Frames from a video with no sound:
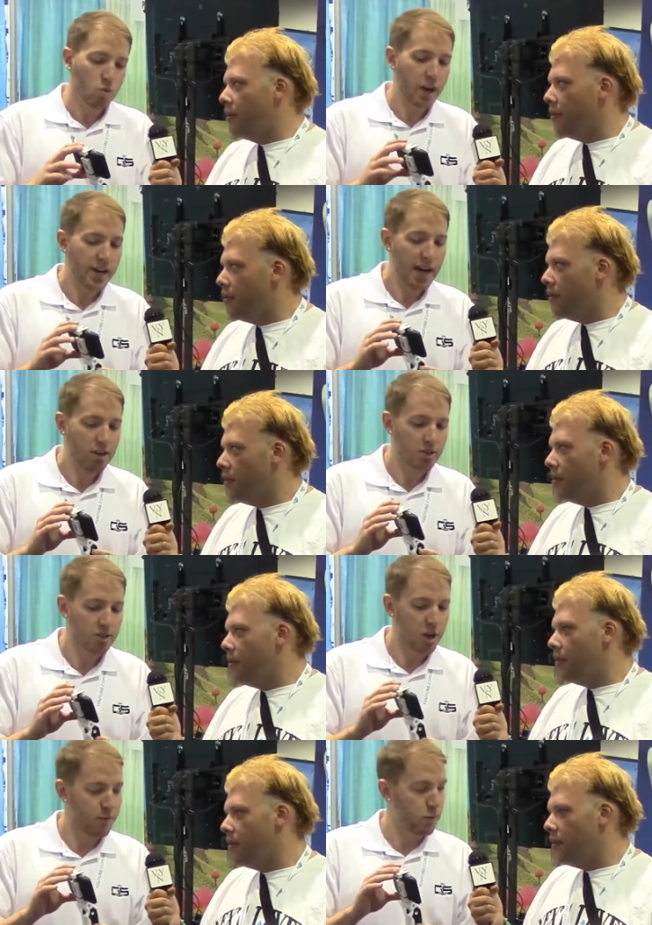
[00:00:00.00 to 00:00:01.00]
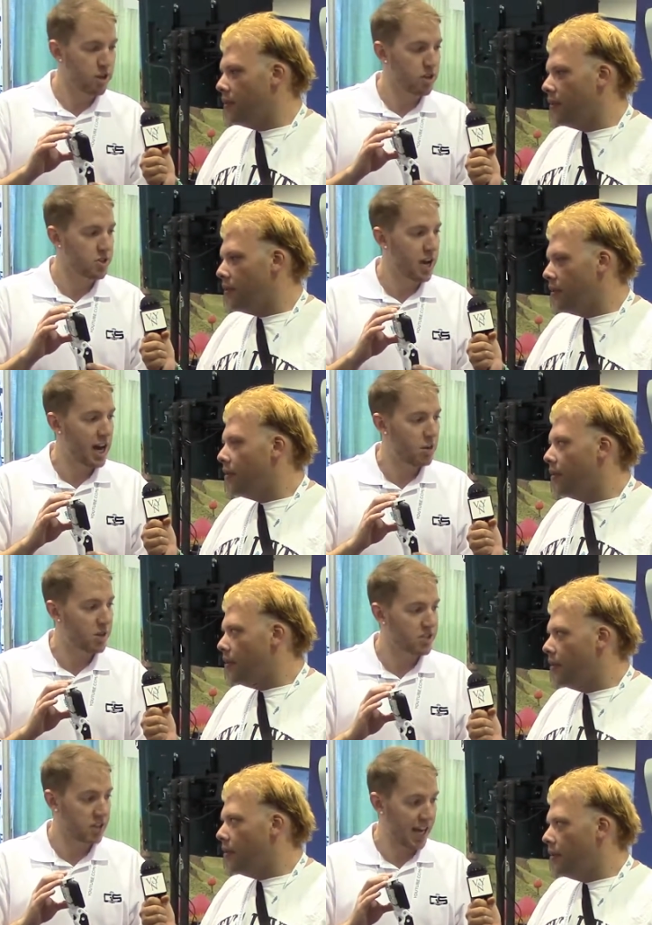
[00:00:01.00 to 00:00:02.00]
Speaker 1: Right now our software is
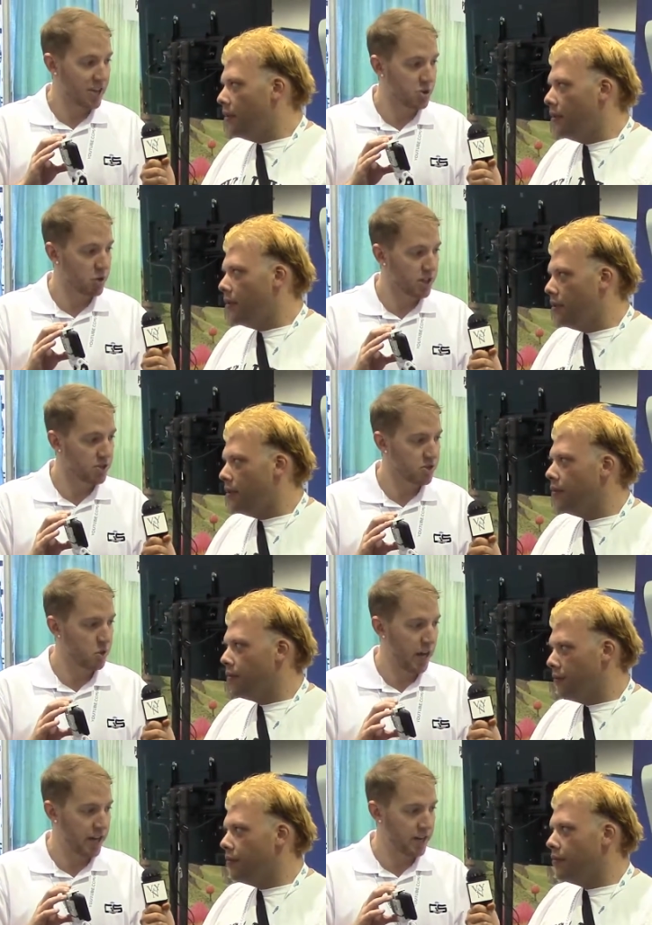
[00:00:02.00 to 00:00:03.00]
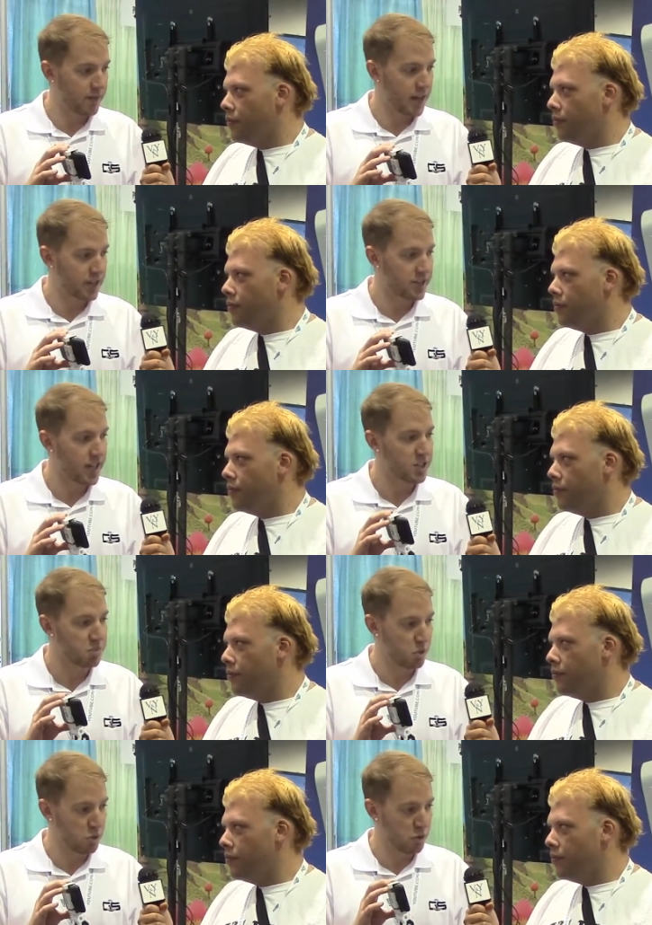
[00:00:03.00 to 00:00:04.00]
iOS and Android, so any device that
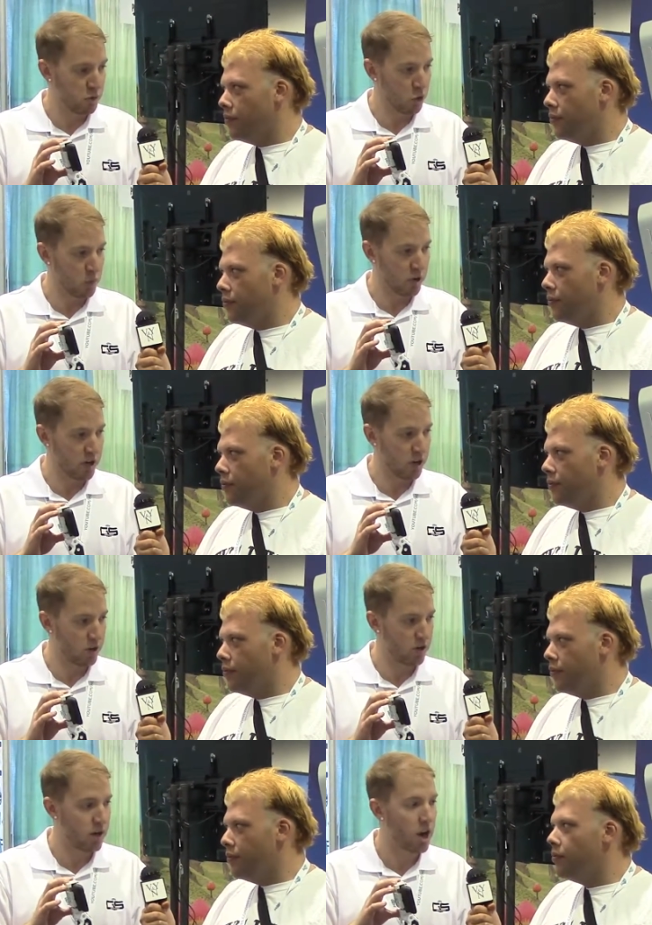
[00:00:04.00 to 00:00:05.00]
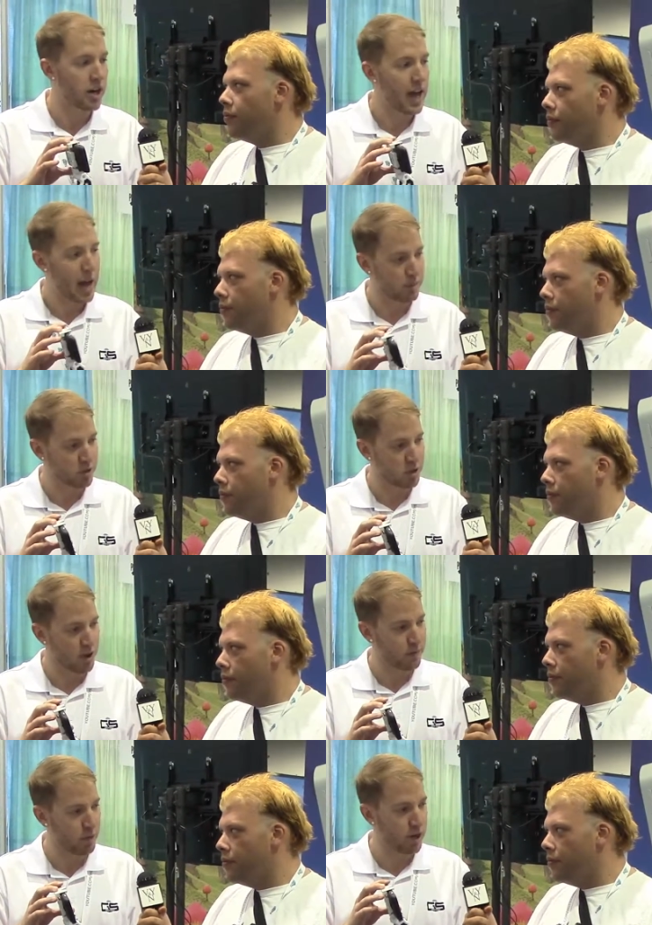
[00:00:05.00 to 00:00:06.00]
has Bluetooth 4.0 on Apple
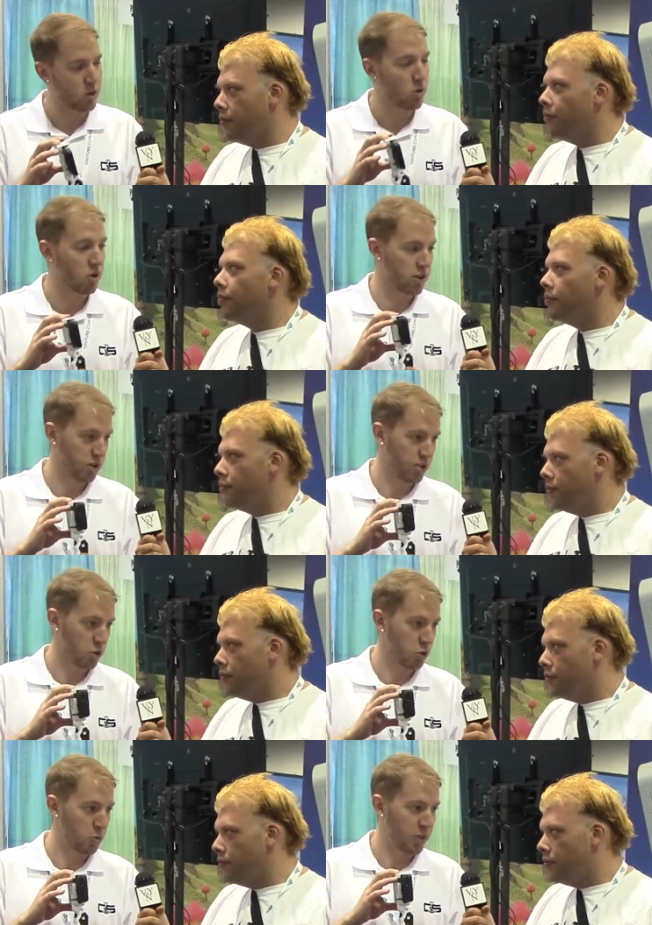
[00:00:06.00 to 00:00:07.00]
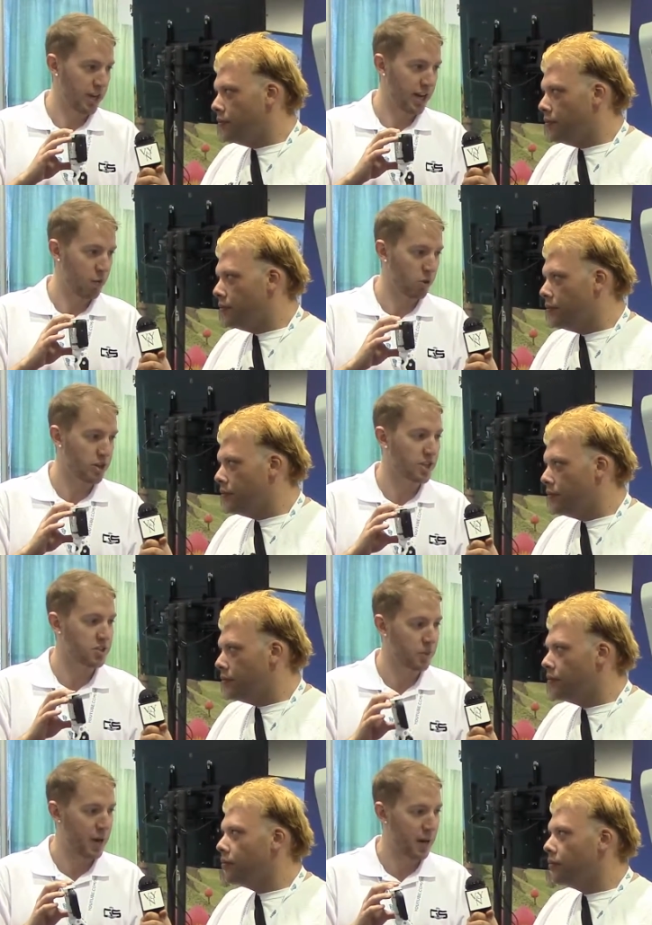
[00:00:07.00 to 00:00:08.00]
software or the Google Play network
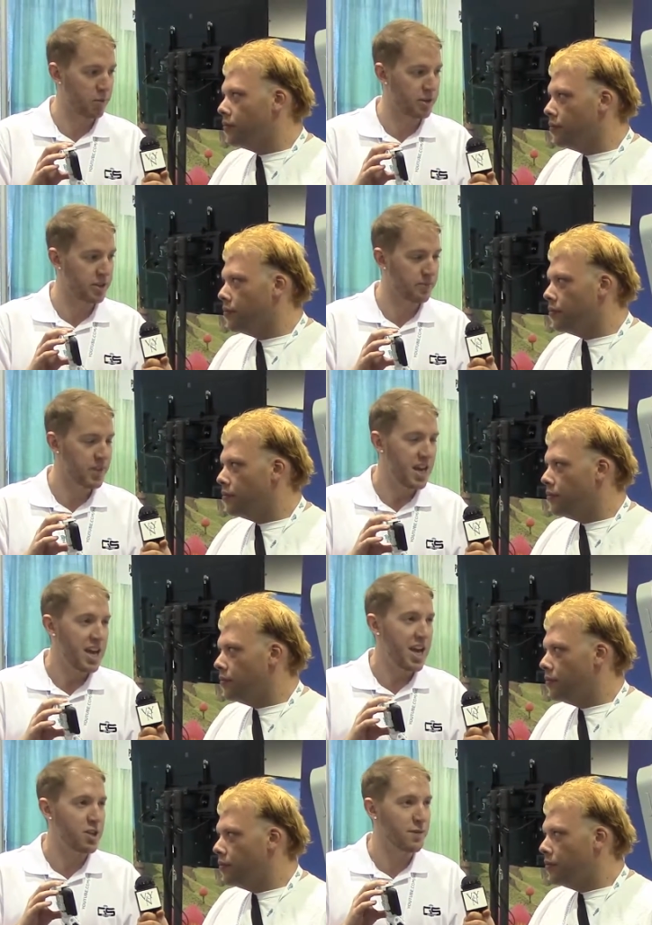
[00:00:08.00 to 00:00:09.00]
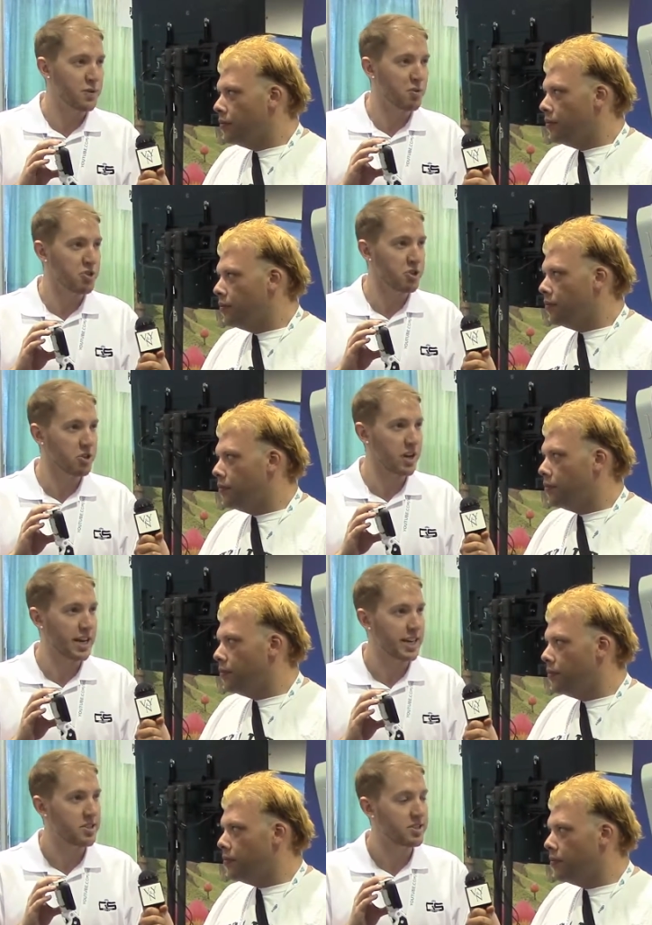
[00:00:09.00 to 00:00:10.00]
is compatible with it. In the future,
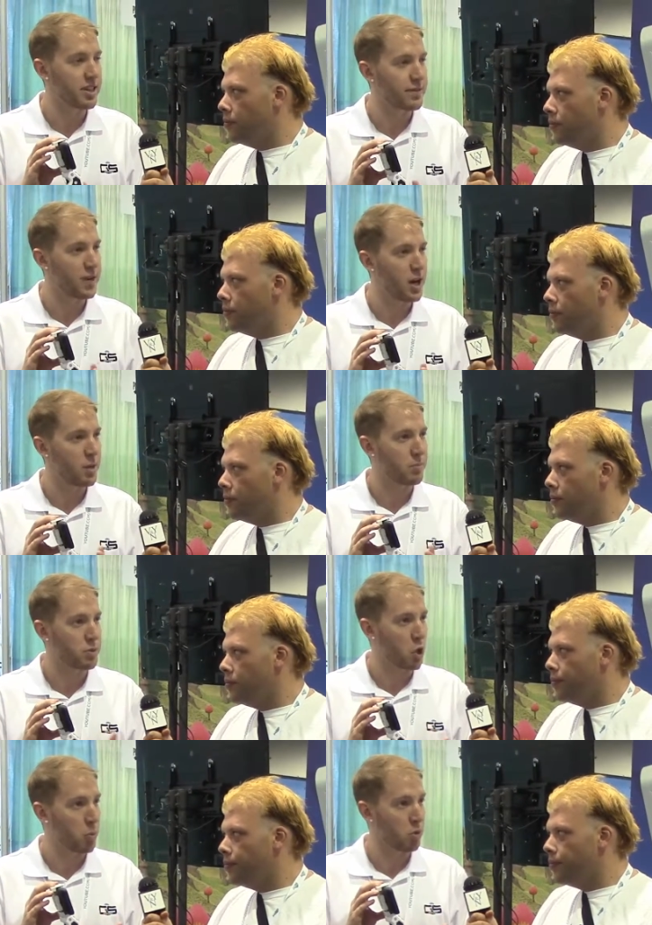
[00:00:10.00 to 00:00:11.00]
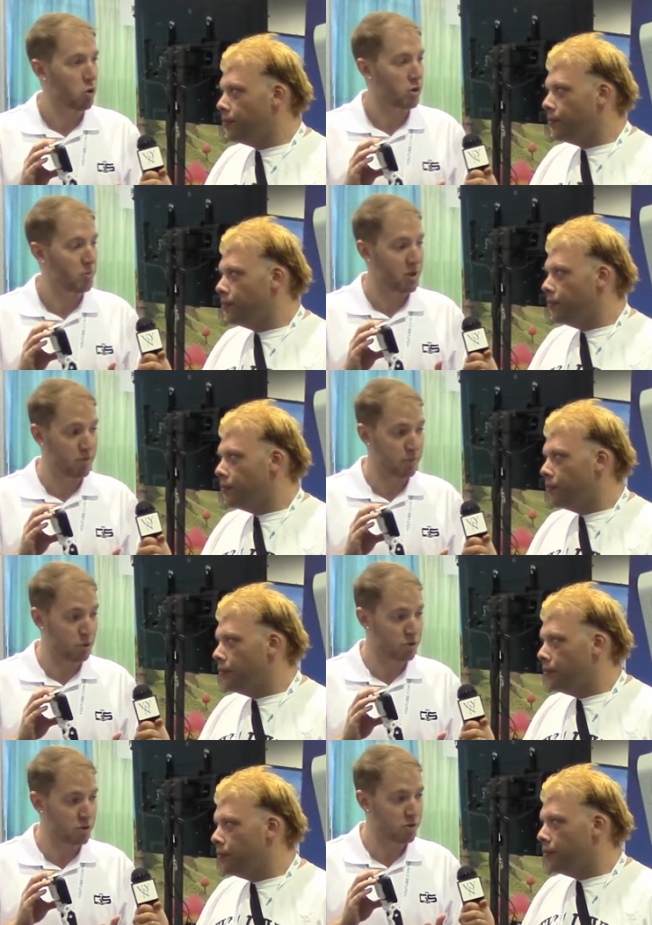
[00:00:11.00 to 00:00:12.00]
I guess if GoPro comes out with
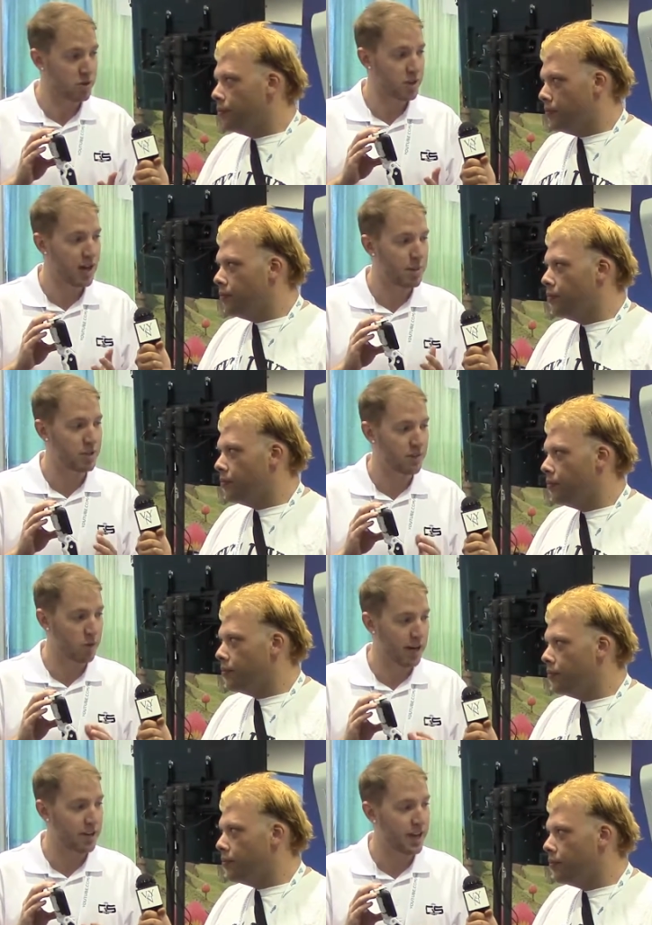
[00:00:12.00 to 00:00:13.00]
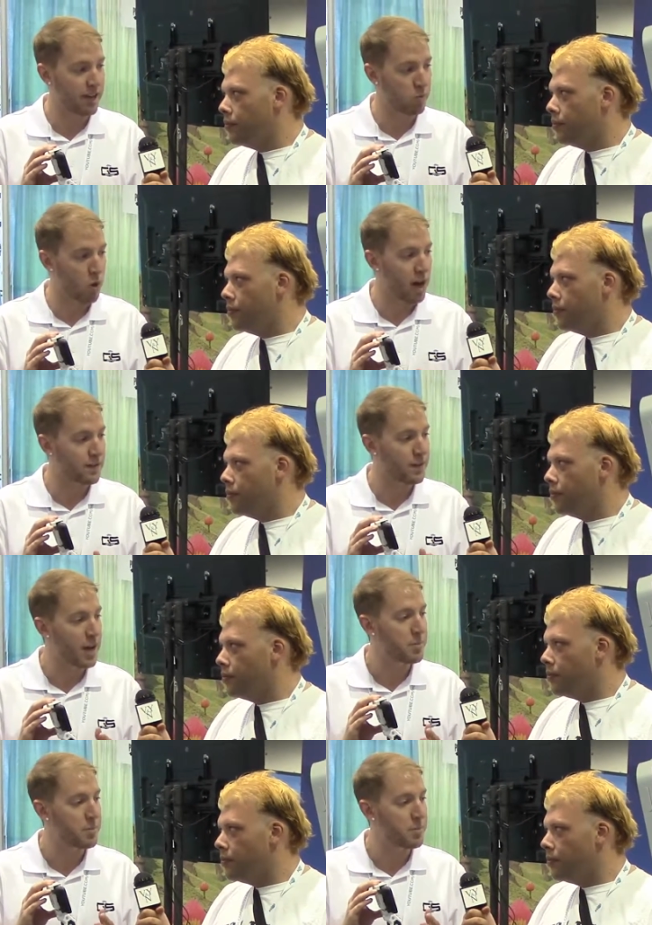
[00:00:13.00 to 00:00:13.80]
Bluetooth, I believe right now they have Wi-Fi,